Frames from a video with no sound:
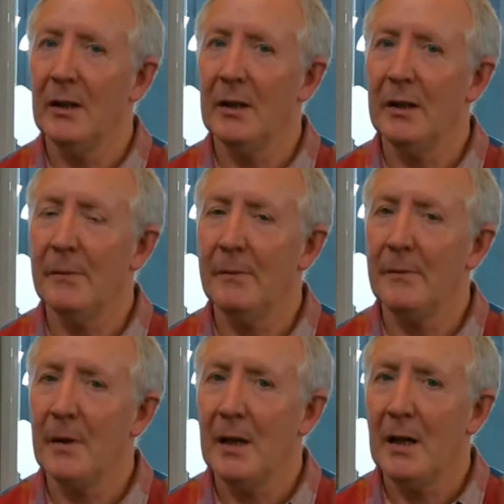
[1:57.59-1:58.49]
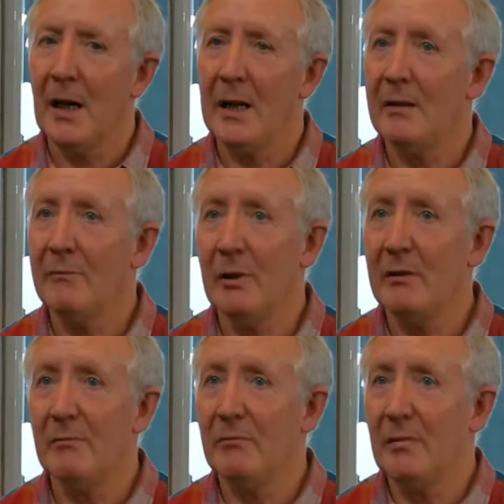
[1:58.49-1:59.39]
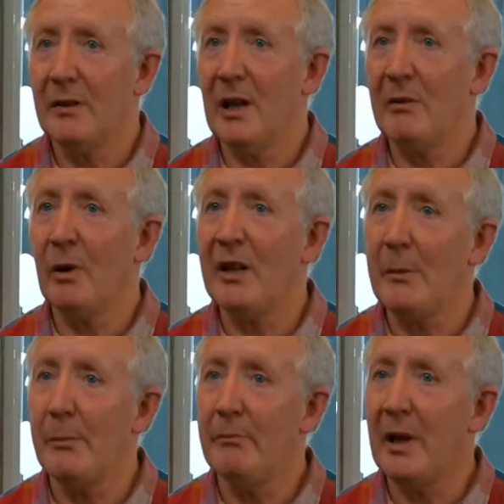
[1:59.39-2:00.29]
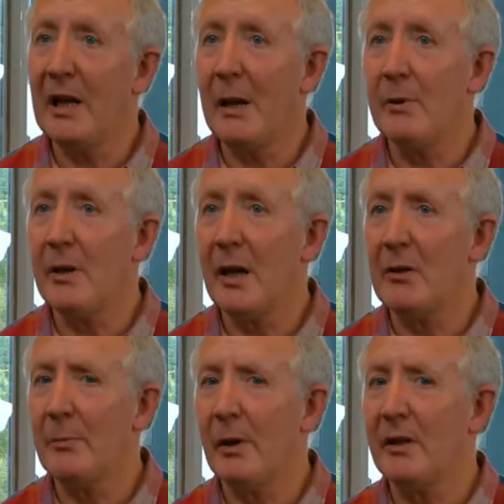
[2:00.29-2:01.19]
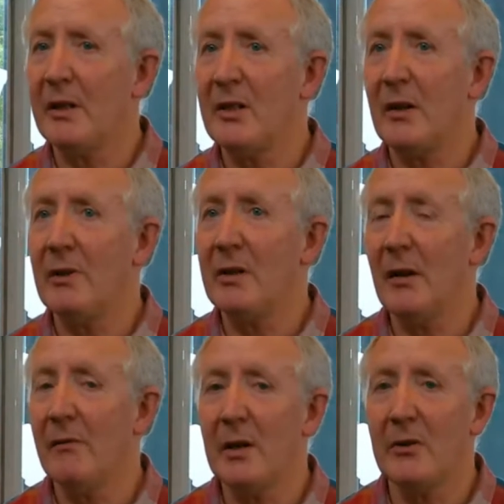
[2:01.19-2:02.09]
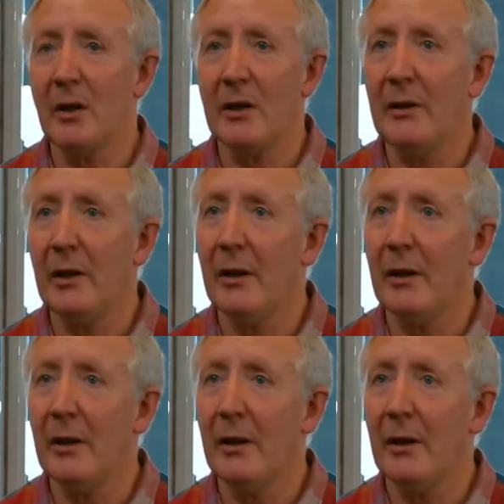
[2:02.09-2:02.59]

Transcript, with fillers: Um, and when and then when they, they came to the house about 1977, they stuck it in the